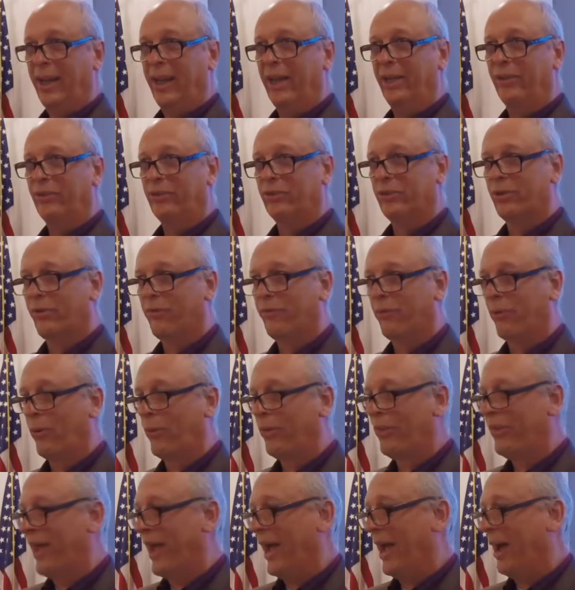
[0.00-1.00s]
is to, for
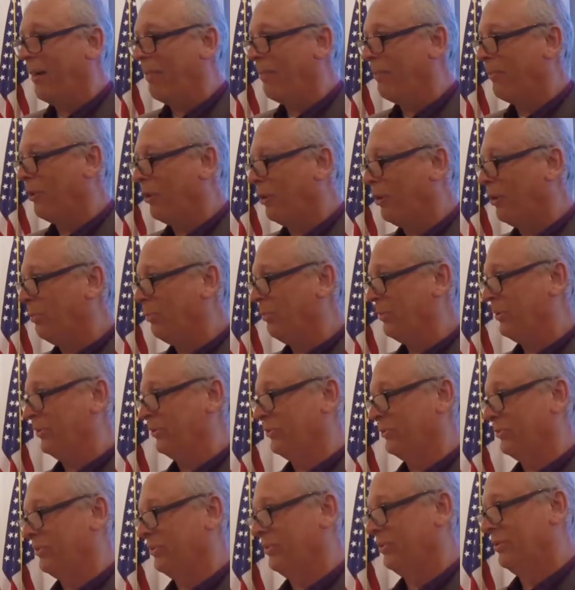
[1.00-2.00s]
that
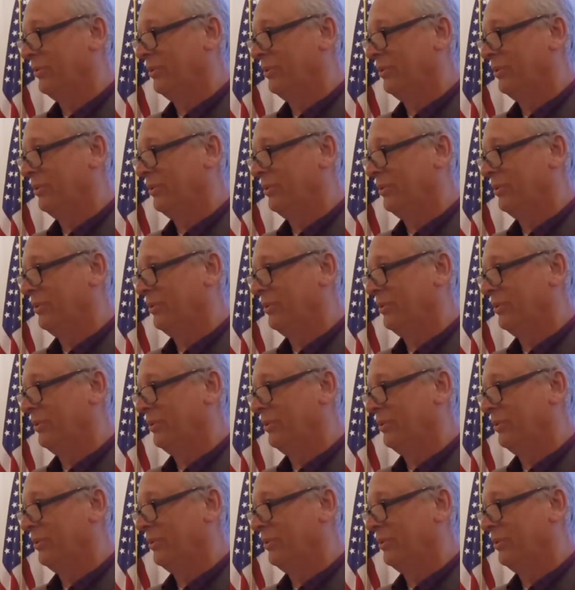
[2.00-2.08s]
purpose.